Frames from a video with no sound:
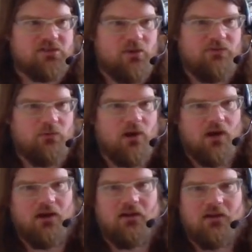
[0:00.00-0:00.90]
So if you
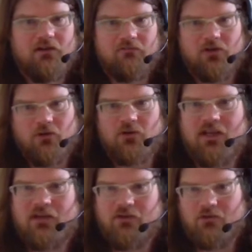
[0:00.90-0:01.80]
are
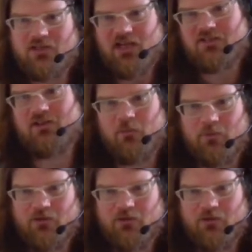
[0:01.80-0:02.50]
recording your desktop